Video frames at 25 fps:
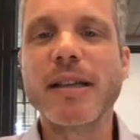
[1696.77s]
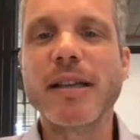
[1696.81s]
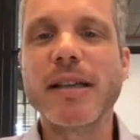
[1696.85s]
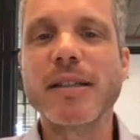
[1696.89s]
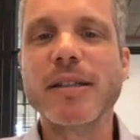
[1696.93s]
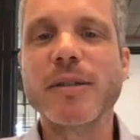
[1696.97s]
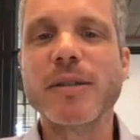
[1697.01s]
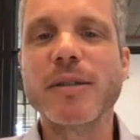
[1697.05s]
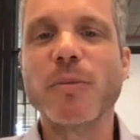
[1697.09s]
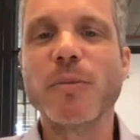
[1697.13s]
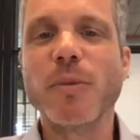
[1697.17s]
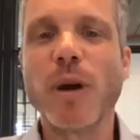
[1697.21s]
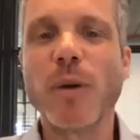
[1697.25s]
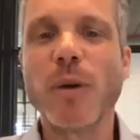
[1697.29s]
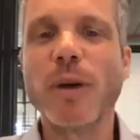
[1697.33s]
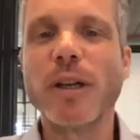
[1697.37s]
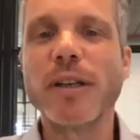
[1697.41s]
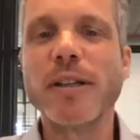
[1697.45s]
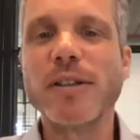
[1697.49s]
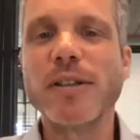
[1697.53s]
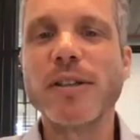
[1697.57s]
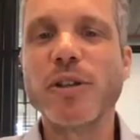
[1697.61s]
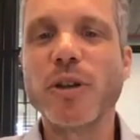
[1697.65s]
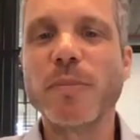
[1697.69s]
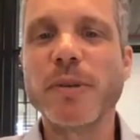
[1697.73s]
Sas, what
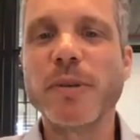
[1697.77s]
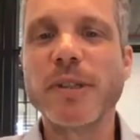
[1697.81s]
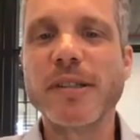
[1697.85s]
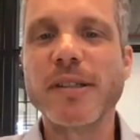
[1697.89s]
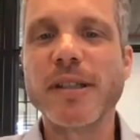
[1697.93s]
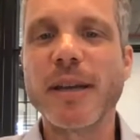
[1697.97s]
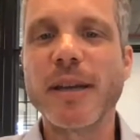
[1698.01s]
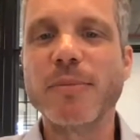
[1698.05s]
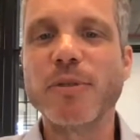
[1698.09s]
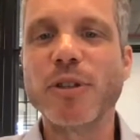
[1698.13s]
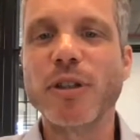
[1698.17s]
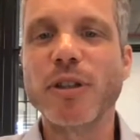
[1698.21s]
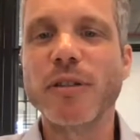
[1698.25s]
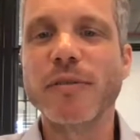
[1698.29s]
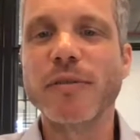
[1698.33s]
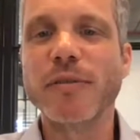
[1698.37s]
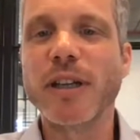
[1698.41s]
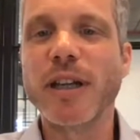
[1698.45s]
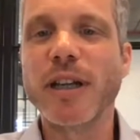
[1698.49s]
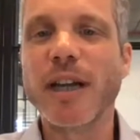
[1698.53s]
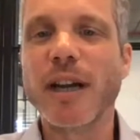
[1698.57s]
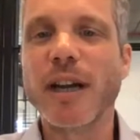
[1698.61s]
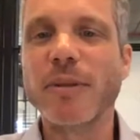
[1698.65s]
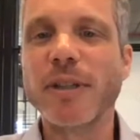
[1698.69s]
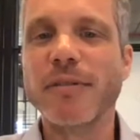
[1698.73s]
is your perception of the
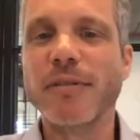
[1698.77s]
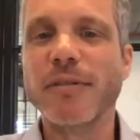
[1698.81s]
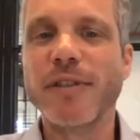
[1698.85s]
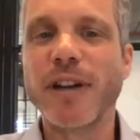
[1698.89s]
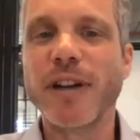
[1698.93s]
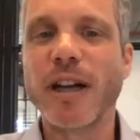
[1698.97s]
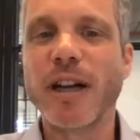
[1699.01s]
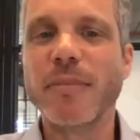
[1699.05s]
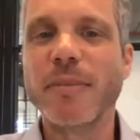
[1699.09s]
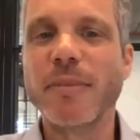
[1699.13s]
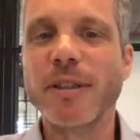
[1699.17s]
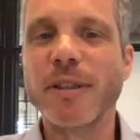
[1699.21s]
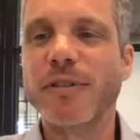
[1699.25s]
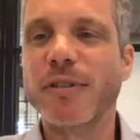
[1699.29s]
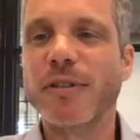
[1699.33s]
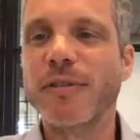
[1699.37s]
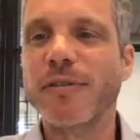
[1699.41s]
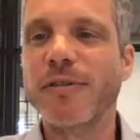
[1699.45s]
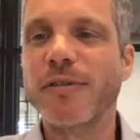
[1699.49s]
current environment for